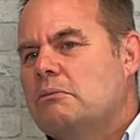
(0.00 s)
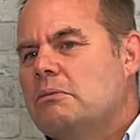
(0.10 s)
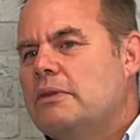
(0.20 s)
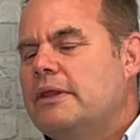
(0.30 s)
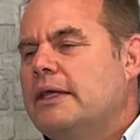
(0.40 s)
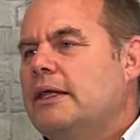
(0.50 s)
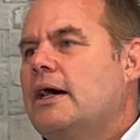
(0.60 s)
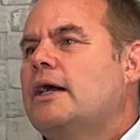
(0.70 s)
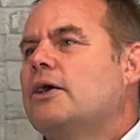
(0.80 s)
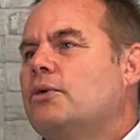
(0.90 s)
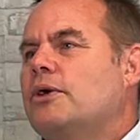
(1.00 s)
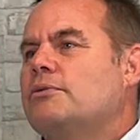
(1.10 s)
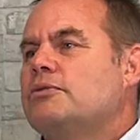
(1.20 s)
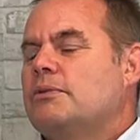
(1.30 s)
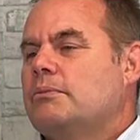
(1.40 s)
the younger
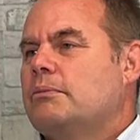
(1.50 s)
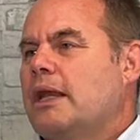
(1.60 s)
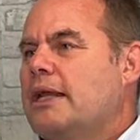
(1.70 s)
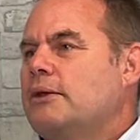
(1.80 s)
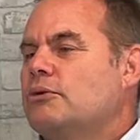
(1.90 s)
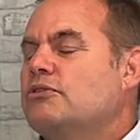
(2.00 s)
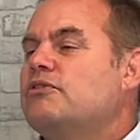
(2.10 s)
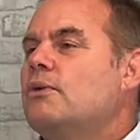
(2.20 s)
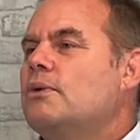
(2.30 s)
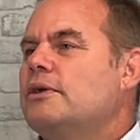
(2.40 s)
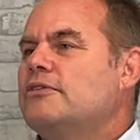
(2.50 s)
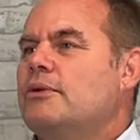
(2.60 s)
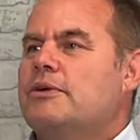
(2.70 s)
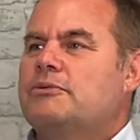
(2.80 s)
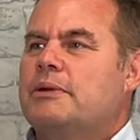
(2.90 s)
groups from millennials forward have
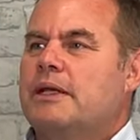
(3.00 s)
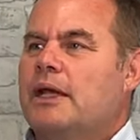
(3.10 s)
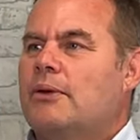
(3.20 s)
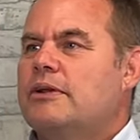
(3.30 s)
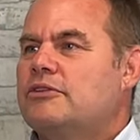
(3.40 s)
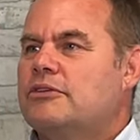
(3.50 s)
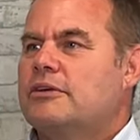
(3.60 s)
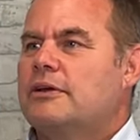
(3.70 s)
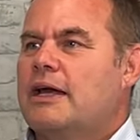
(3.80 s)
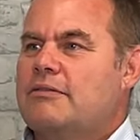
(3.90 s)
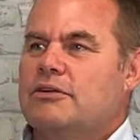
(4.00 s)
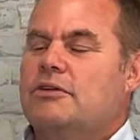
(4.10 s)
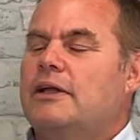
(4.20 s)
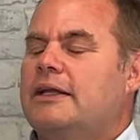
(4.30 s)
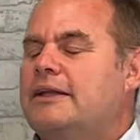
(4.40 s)
always been encouraged to have a
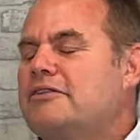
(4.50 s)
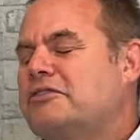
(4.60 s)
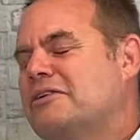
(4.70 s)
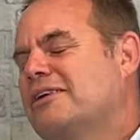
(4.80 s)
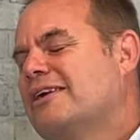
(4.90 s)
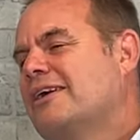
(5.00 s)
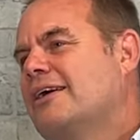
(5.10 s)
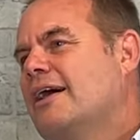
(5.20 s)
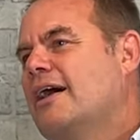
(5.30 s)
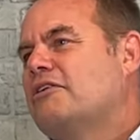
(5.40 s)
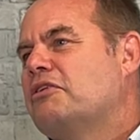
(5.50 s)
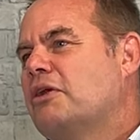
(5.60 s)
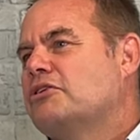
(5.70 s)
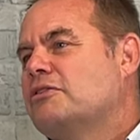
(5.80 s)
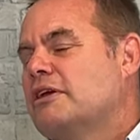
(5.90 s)
slightly different uh,
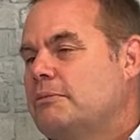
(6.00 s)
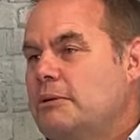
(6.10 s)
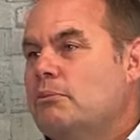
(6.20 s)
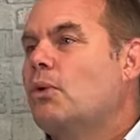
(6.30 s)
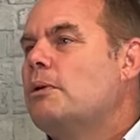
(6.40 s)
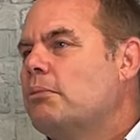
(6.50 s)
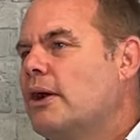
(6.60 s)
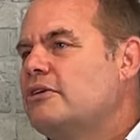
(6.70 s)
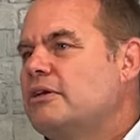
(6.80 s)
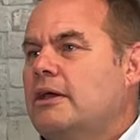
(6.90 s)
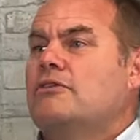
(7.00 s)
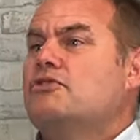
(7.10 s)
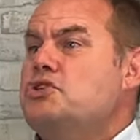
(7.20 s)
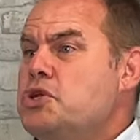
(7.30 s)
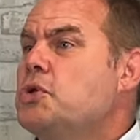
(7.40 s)
philosophy and be more embracing of
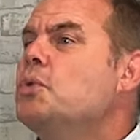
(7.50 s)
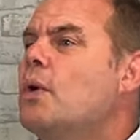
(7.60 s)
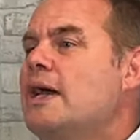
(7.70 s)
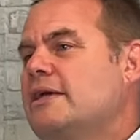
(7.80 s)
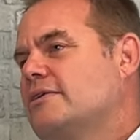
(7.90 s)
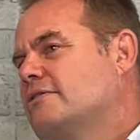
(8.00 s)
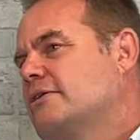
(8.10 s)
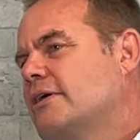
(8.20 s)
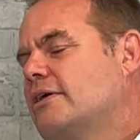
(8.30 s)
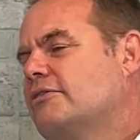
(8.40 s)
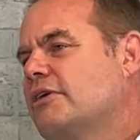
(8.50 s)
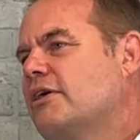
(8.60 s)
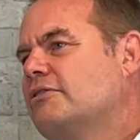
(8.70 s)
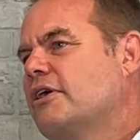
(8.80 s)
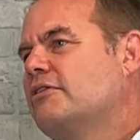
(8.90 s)
new ways of,
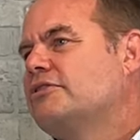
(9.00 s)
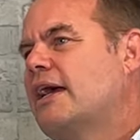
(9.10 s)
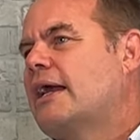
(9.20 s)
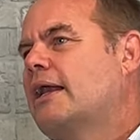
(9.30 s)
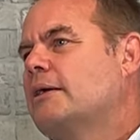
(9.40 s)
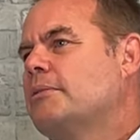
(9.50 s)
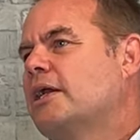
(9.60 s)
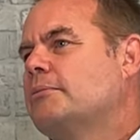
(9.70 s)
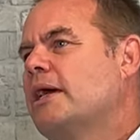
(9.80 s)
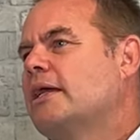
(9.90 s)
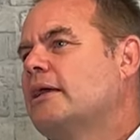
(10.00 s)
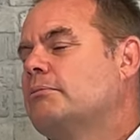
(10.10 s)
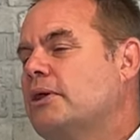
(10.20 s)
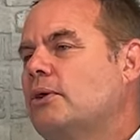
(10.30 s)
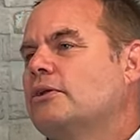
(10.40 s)
of, of tackling money making
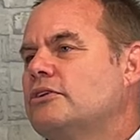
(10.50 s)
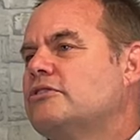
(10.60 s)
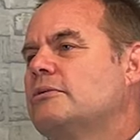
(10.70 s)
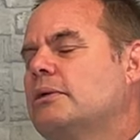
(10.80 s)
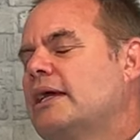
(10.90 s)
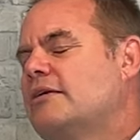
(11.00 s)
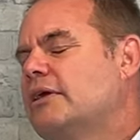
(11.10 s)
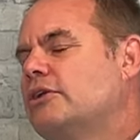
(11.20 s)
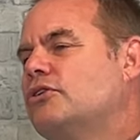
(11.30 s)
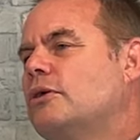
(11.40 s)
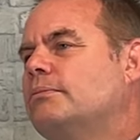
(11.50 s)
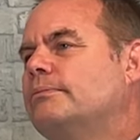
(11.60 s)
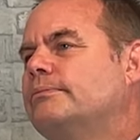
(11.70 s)
beyond just simply having a job.